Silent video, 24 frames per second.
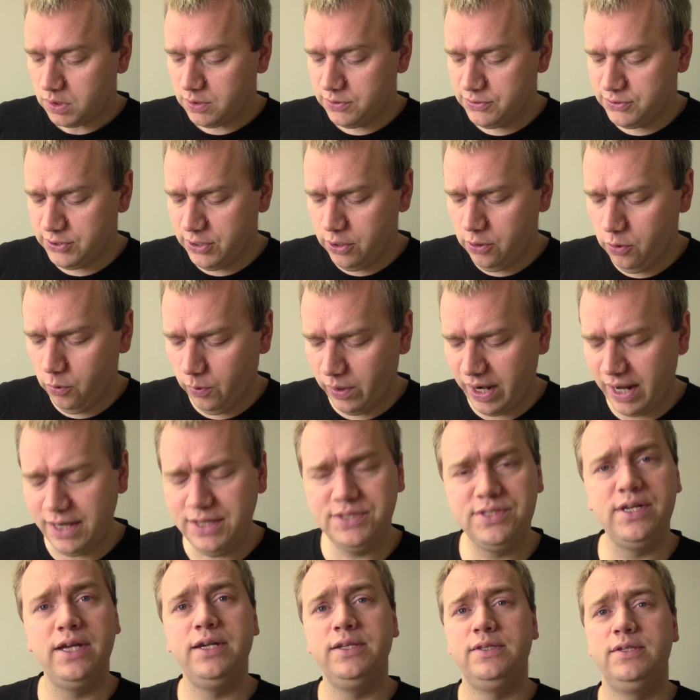So what I
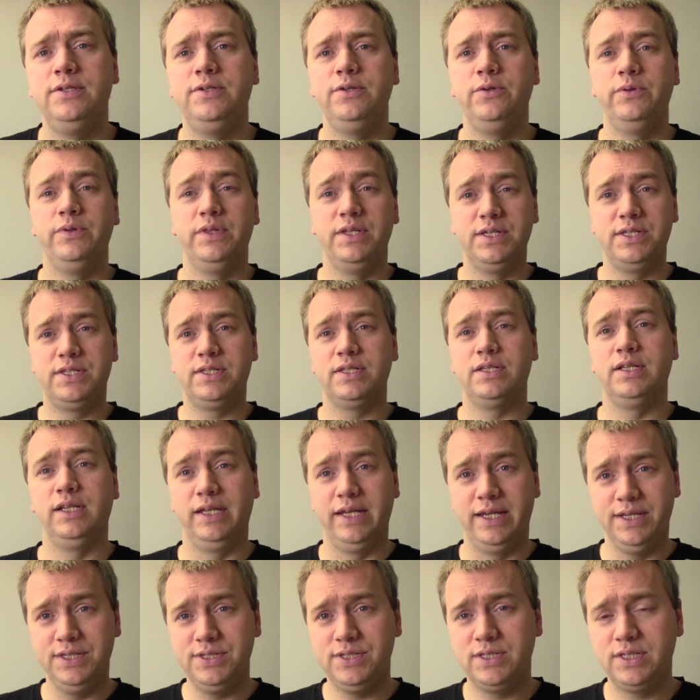decided to do in this
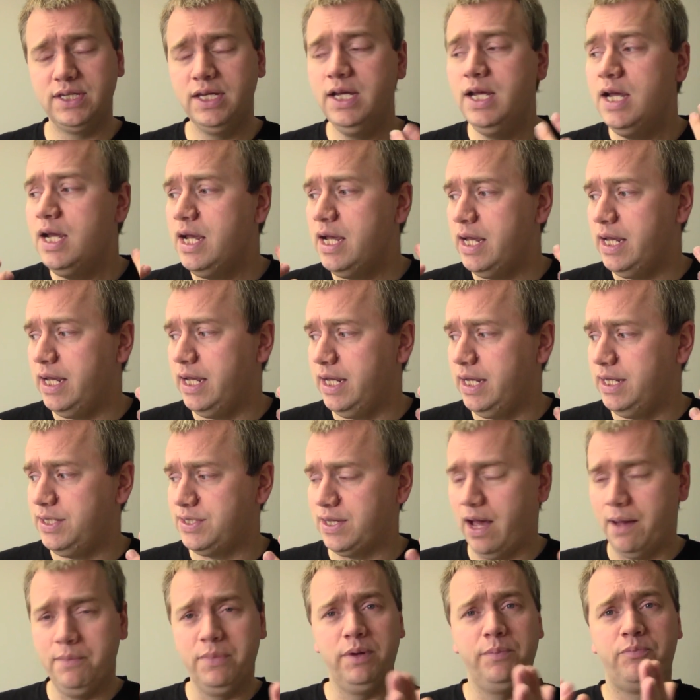list
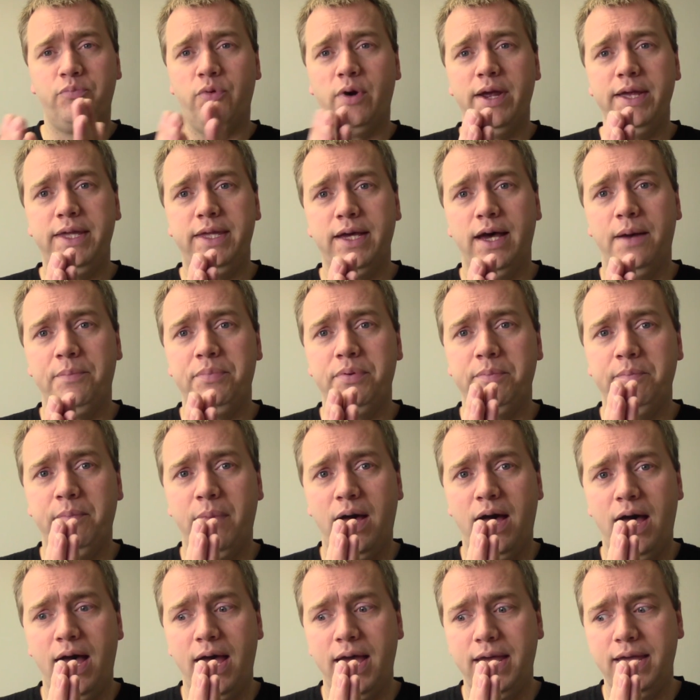is I'm going to break up
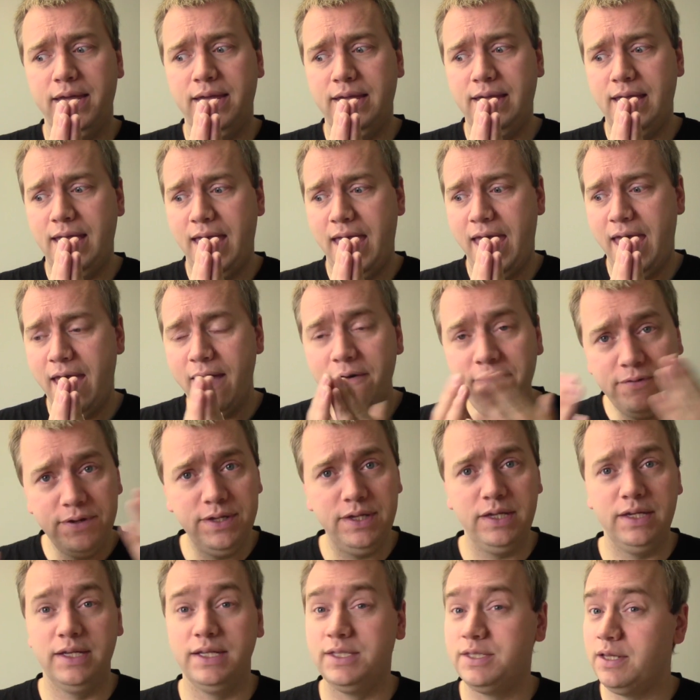my
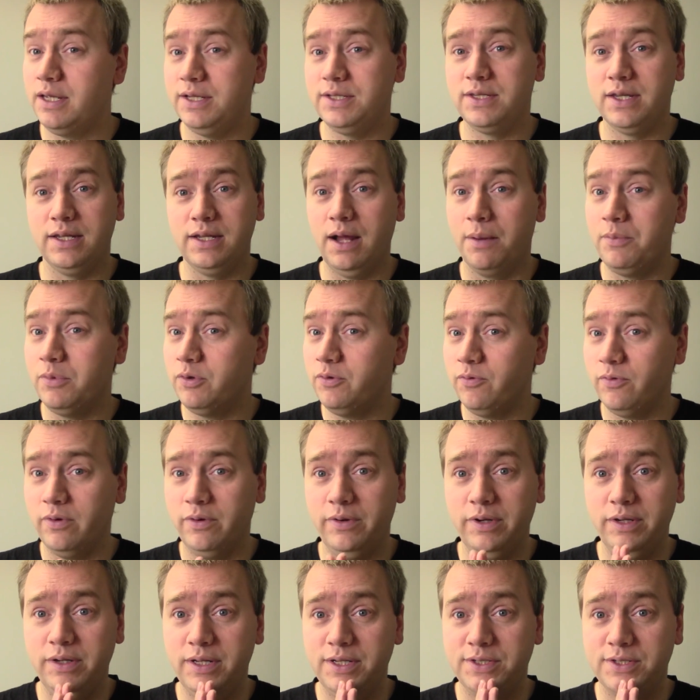heavy. It's
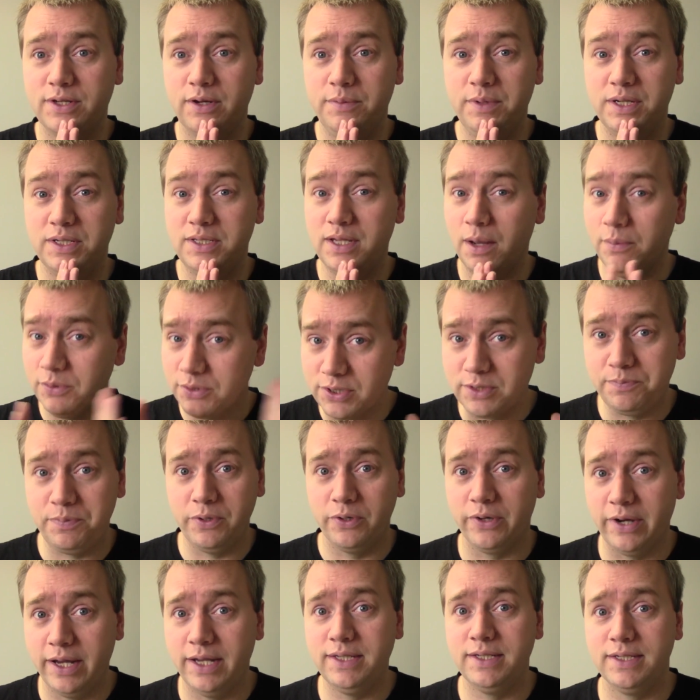going to be a double
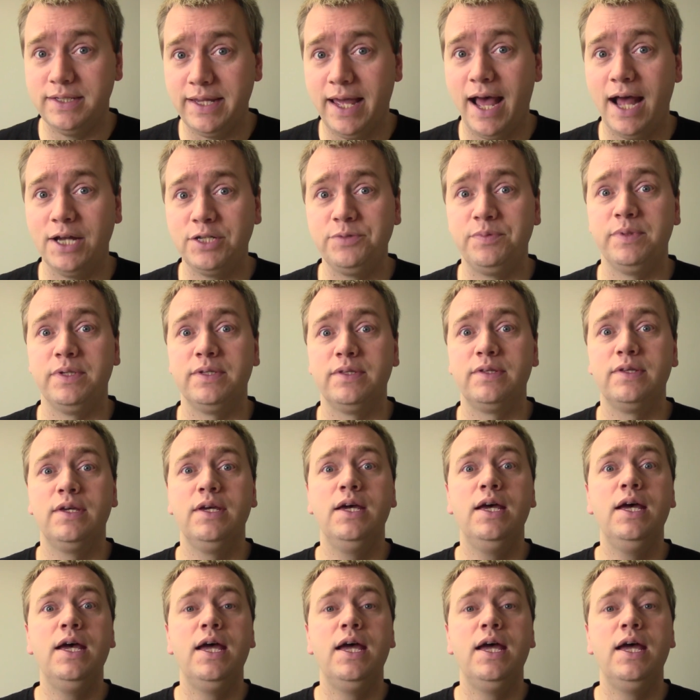Spearhead detachment.